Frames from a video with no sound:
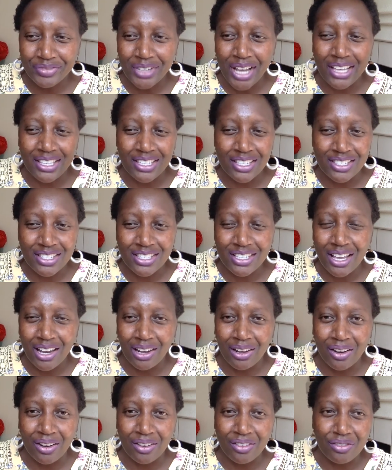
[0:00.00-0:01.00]
I just see a
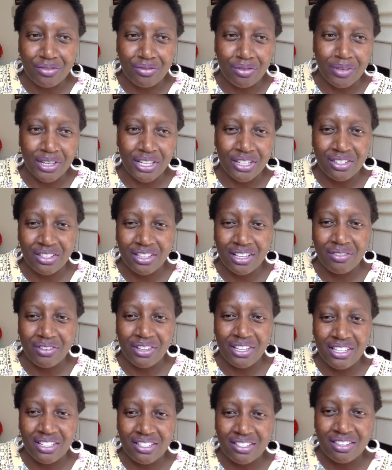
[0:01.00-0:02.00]
lot of information that
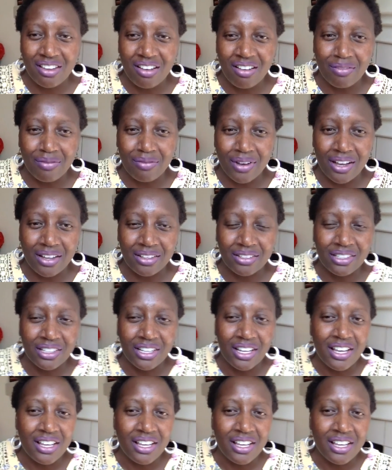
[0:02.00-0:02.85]
we need to talk about.